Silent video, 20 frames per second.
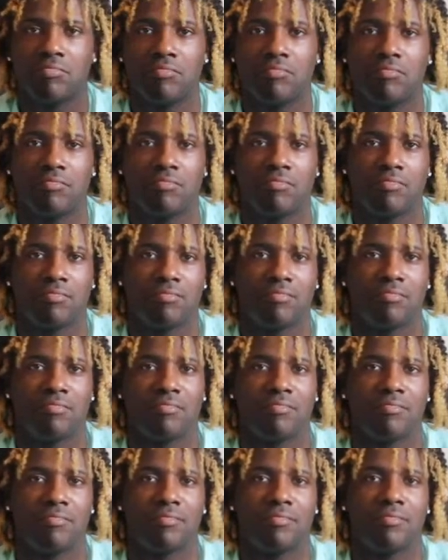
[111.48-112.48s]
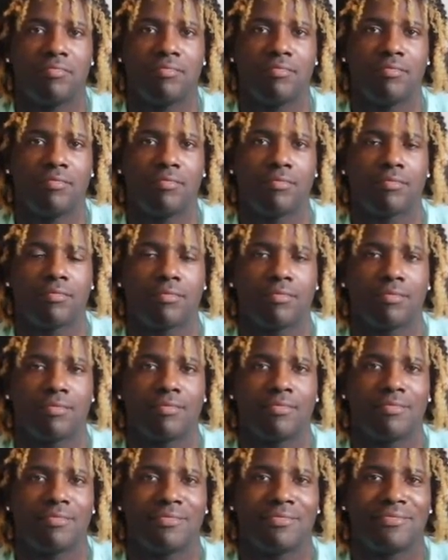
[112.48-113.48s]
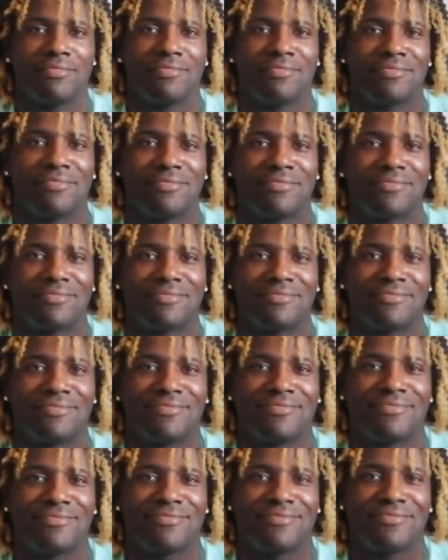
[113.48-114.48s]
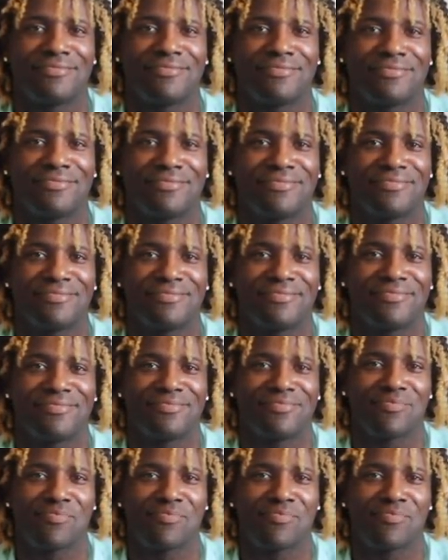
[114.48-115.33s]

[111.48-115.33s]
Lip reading: This person isn't speaking.